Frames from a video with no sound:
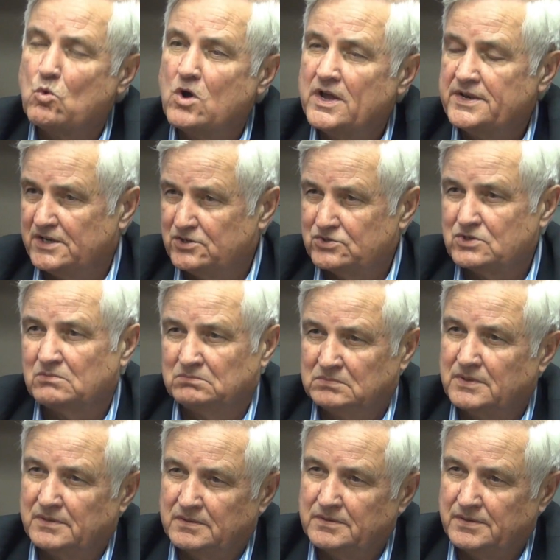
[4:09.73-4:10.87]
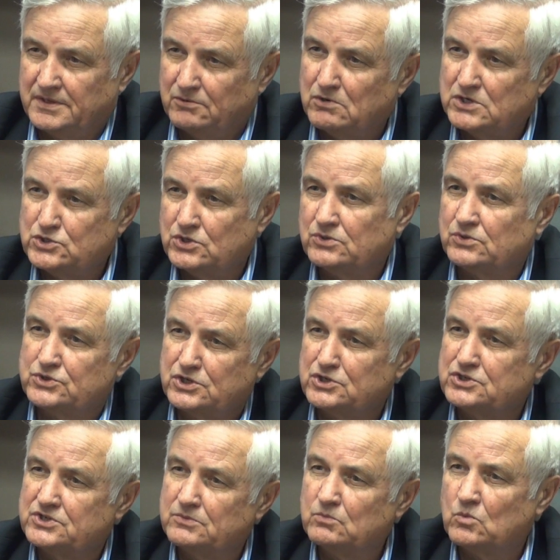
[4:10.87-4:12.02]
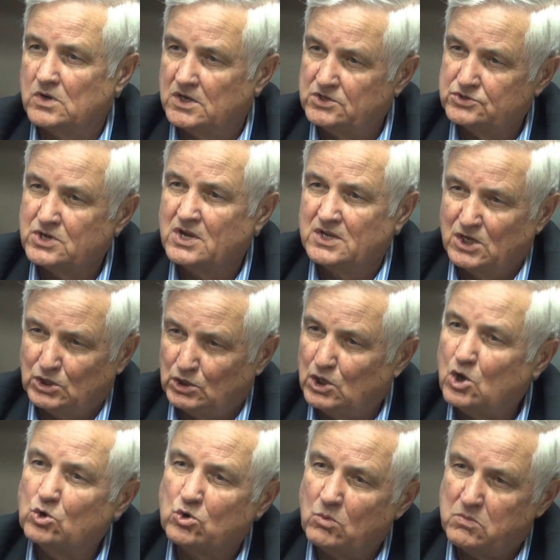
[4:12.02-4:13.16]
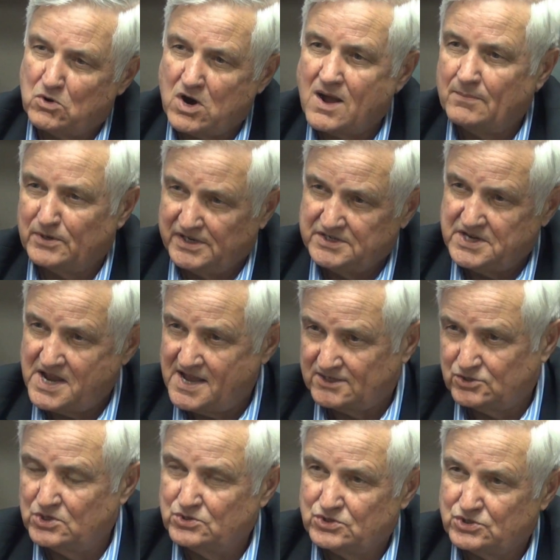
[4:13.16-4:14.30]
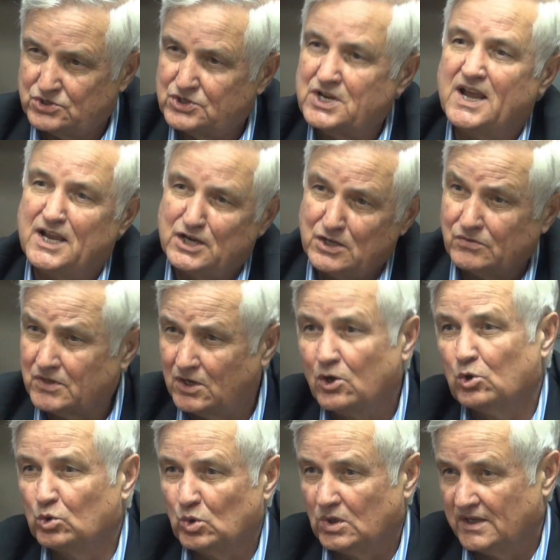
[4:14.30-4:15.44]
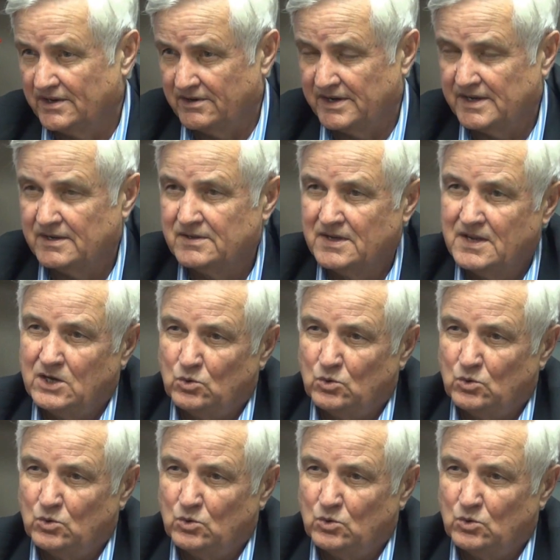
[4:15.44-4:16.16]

One is the original system was local property taxes stayed in the local area.